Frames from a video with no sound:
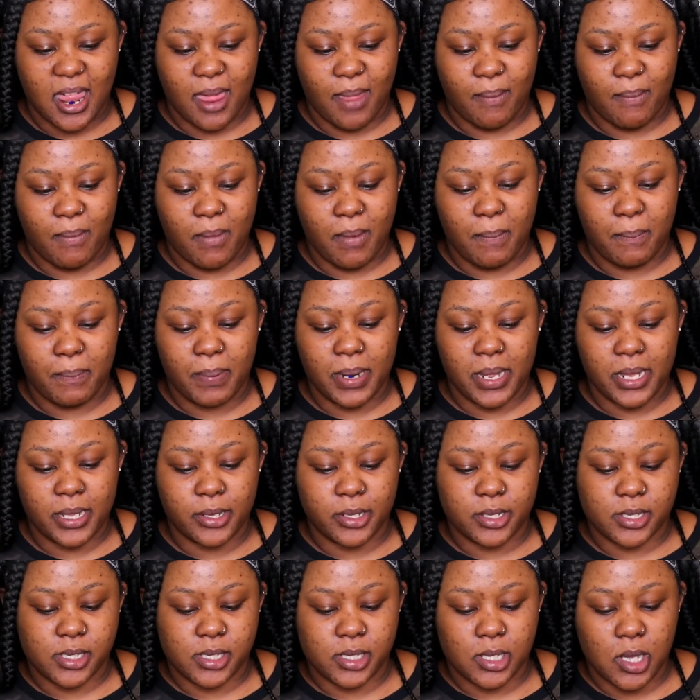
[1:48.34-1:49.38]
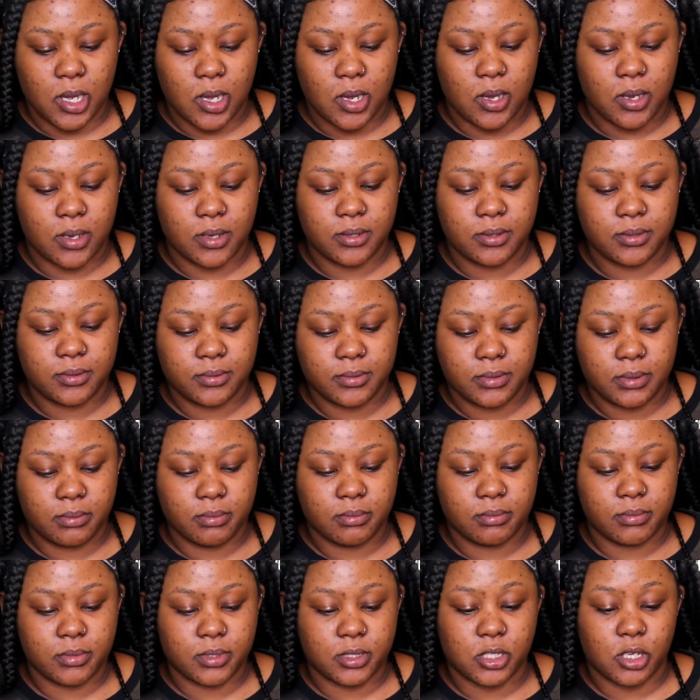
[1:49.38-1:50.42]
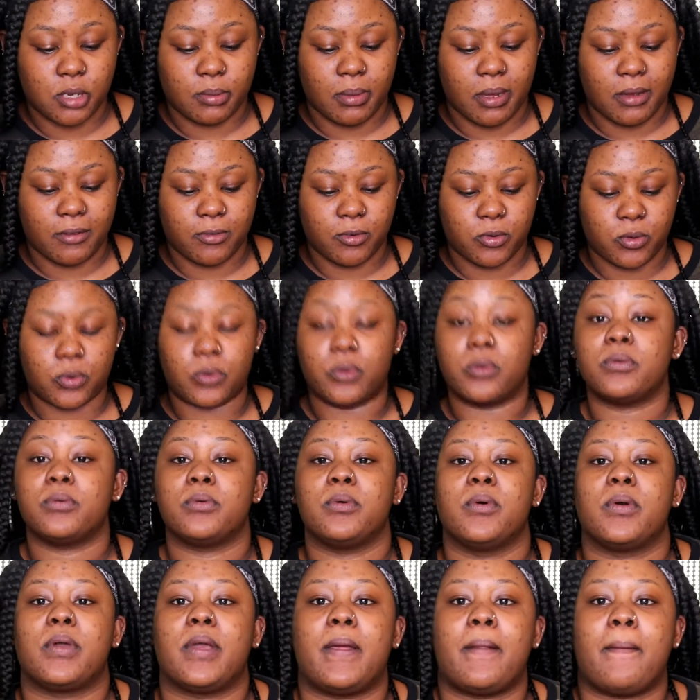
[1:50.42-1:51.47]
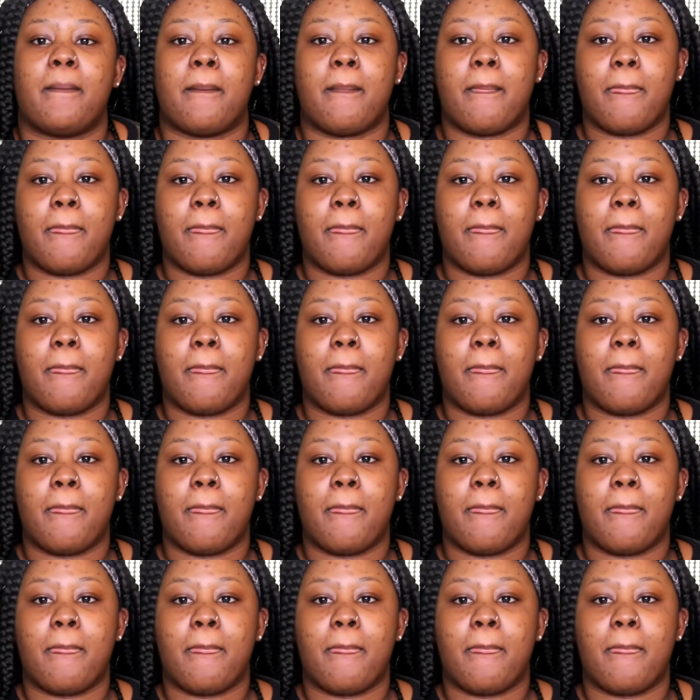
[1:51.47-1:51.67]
Let me play the song. Turn my phone on. Okay.